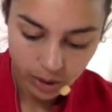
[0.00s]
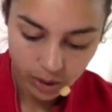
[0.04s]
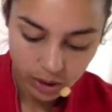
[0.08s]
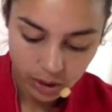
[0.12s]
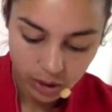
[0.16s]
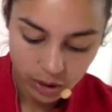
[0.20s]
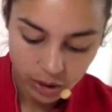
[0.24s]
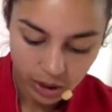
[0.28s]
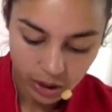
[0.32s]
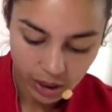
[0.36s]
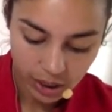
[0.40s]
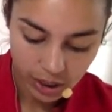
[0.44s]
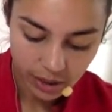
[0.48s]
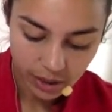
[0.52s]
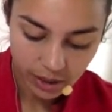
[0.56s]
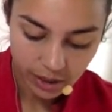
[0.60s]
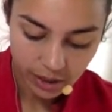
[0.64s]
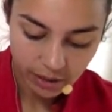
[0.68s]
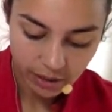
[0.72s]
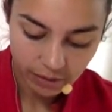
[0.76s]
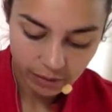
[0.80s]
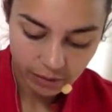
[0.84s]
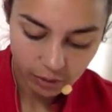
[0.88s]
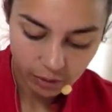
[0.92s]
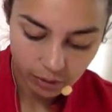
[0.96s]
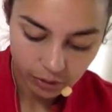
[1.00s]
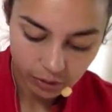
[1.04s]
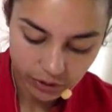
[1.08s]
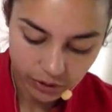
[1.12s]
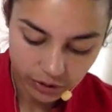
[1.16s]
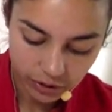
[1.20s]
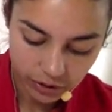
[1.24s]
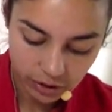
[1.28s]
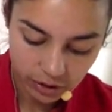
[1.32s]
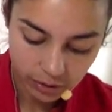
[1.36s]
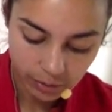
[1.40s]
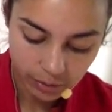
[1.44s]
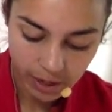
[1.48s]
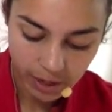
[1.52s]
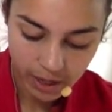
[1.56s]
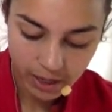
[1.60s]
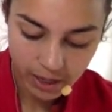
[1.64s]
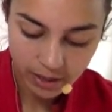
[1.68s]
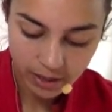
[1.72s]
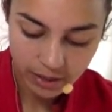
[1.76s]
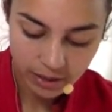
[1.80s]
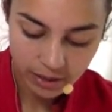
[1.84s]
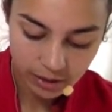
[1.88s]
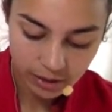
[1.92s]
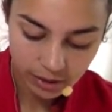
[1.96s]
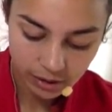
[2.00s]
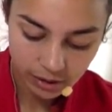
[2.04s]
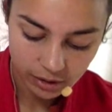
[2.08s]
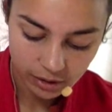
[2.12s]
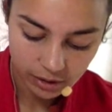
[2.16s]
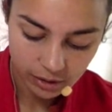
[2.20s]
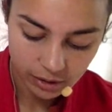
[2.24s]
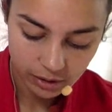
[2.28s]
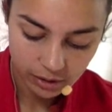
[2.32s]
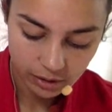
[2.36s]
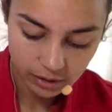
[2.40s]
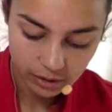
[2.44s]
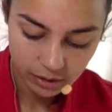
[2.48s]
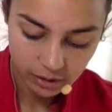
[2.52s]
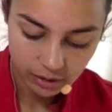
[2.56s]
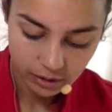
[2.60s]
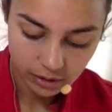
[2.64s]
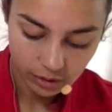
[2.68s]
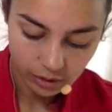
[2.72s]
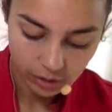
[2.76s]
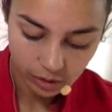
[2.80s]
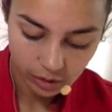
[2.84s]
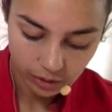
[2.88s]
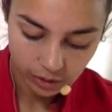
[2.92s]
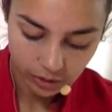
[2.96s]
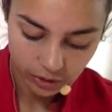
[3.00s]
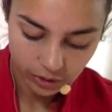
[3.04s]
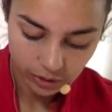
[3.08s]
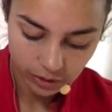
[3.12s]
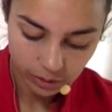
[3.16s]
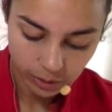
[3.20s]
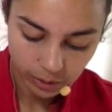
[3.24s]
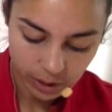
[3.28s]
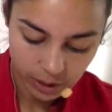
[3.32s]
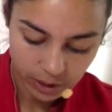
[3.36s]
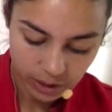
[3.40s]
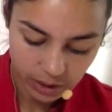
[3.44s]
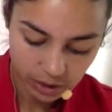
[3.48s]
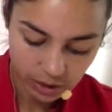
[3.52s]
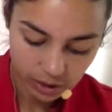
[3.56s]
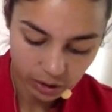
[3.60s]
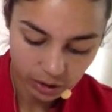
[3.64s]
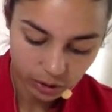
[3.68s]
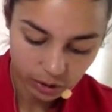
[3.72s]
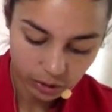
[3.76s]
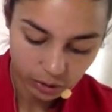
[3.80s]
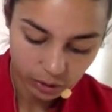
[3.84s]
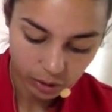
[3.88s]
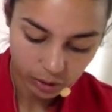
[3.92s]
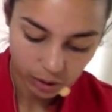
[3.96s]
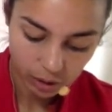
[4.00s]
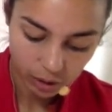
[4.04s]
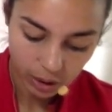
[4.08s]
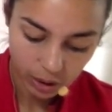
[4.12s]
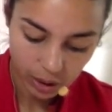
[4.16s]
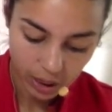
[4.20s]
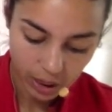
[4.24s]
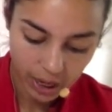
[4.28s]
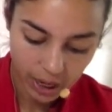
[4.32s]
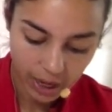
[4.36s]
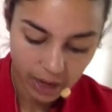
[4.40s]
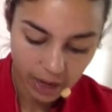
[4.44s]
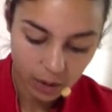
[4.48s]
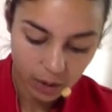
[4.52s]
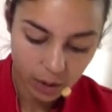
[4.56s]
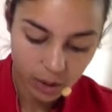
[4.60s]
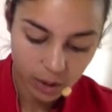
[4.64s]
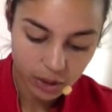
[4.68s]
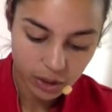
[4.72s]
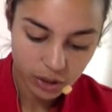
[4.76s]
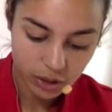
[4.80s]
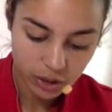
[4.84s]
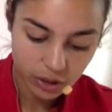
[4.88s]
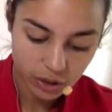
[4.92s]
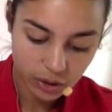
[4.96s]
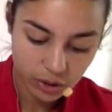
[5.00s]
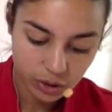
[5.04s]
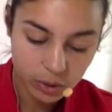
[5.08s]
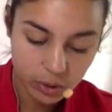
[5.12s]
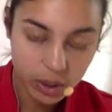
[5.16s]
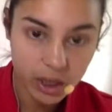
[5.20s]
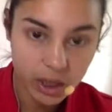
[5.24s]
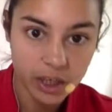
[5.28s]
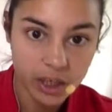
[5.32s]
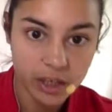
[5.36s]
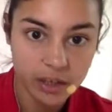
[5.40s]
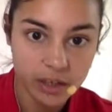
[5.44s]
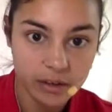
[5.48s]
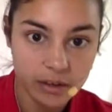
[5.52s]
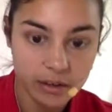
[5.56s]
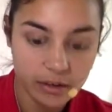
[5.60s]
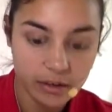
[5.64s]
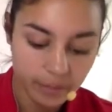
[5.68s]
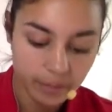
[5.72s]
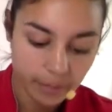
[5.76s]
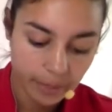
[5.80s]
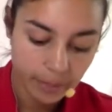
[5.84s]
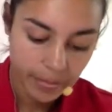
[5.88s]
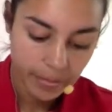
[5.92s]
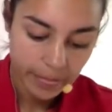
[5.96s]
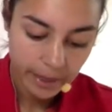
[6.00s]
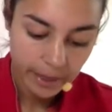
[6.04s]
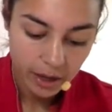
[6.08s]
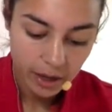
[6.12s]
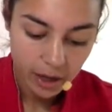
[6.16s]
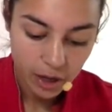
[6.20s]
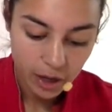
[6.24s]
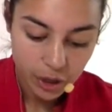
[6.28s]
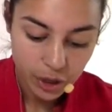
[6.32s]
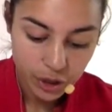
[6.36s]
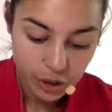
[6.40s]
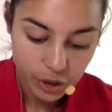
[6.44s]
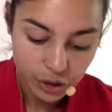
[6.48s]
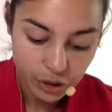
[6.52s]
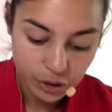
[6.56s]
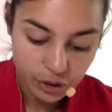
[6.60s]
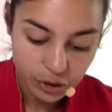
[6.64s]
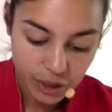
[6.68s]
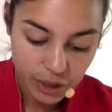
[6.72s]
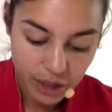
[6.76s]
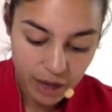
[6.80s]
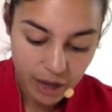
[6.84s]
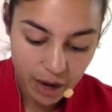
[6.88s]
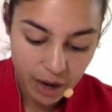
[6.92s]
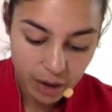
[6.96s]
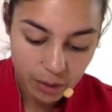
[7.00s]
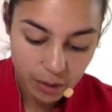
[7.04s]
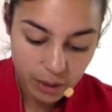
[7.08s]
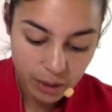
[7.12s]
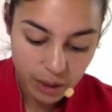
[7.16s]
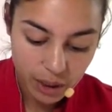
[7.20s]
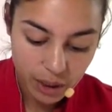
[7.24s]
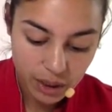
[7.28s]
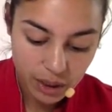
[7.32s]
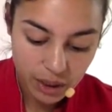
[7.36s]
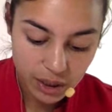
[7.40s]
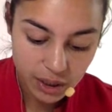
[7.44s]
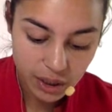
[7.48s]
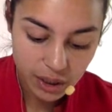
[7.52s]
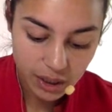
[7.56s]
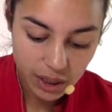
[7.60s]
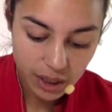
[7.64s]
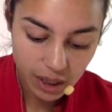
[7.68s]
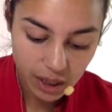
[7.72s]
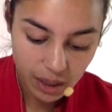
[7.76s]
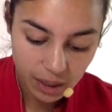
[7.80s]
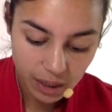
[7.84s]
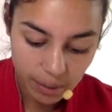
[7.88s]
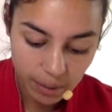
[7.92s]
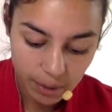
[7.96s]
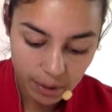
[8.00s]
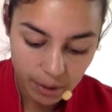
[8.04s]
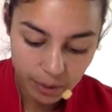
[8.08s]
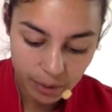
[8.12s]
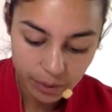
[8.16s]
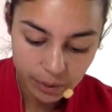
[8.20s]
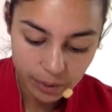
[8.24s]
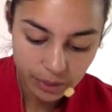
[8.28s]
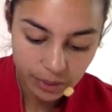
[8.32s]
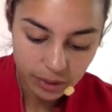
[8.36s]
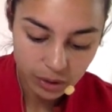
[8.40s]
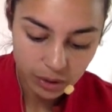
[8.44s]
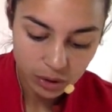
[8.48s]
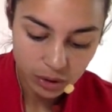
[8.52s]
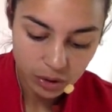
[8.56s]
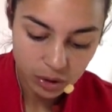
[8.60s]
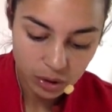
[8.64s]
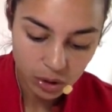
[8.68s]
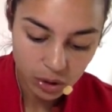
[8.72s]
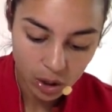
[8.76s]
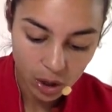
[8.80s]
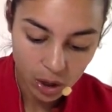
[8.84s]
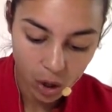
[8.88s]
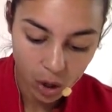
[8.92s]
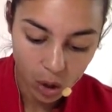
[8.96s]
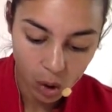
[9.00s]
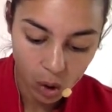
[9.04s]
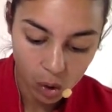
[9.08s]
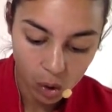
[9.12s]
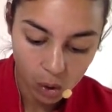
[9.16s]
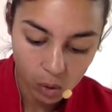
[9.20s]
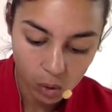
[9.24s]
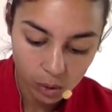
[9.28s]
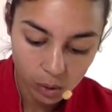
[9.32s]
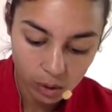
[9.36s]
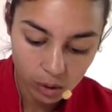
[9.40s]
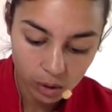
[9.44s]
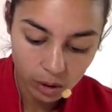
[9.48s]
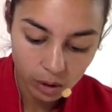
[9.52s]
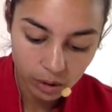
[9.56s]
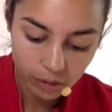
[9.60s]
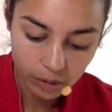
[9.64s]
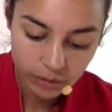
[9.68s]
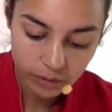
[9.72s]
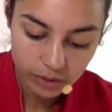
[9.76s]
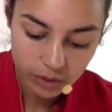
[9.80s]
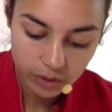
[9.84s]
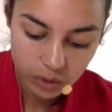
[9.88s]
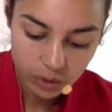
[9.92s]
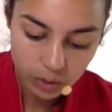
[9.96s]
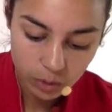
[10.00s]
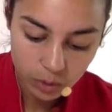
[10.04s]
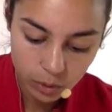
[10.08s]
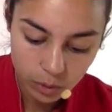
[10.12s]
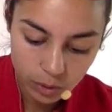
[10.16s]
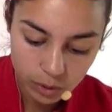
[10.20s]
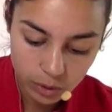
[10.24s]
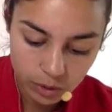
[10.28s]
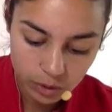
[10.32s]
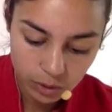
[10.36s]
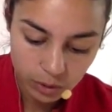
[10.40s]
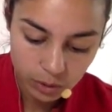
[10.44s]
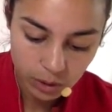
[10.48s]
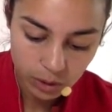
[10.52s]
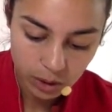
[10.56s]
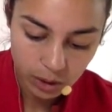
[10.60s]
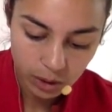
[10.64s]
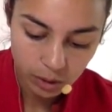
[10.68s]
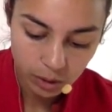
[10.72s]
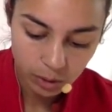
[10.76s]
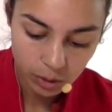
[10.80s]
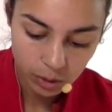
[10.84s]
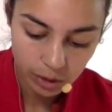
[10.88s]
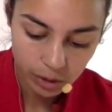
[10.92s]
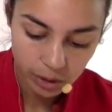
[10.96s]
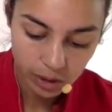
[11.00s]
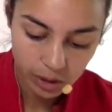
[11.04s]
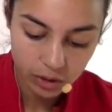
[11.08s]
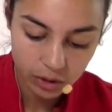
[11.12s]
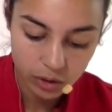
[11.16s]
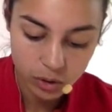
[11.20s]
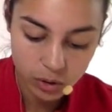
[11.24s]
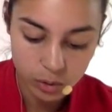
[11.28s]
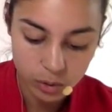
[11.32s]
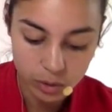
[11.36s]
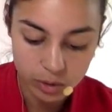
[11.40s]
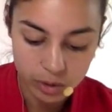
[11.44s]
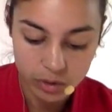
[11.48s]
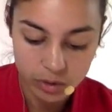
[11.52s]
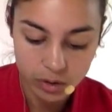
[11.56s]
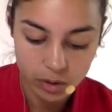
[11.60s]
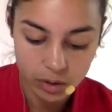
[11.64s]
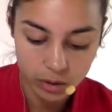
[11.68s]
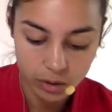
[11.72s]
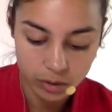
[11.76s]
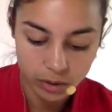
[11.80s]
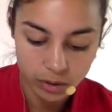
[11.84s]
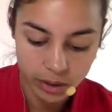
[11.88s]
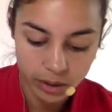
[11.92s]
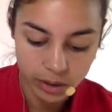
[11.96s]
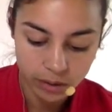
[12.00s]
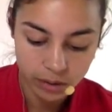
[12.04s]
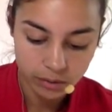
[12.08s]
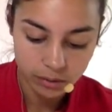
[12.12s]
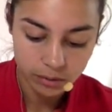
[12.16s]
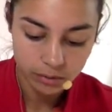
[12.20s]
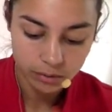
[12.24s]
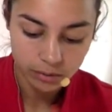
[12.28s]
So here they give you lots of space to look through. Okay, question 3. You now need to think about the whole of the source. So we know we're looking at the story as a whole now.